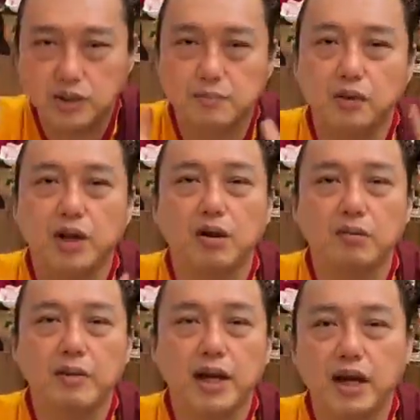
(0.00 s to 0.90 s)
Putting on
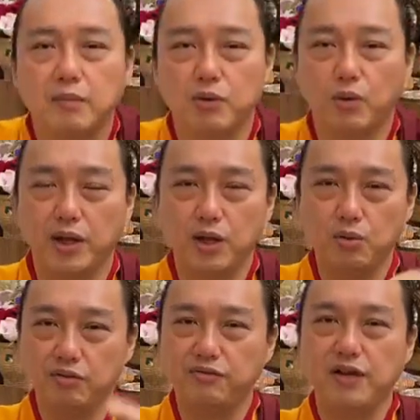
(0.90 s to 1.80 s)
makeup, looking
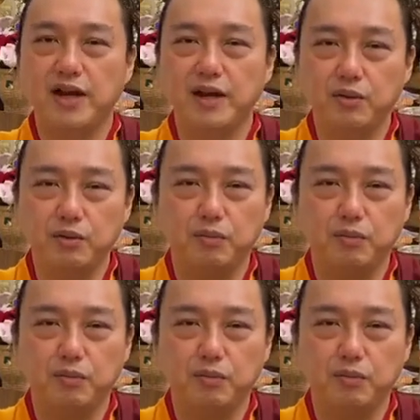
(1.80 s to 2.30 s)
good, feeling good,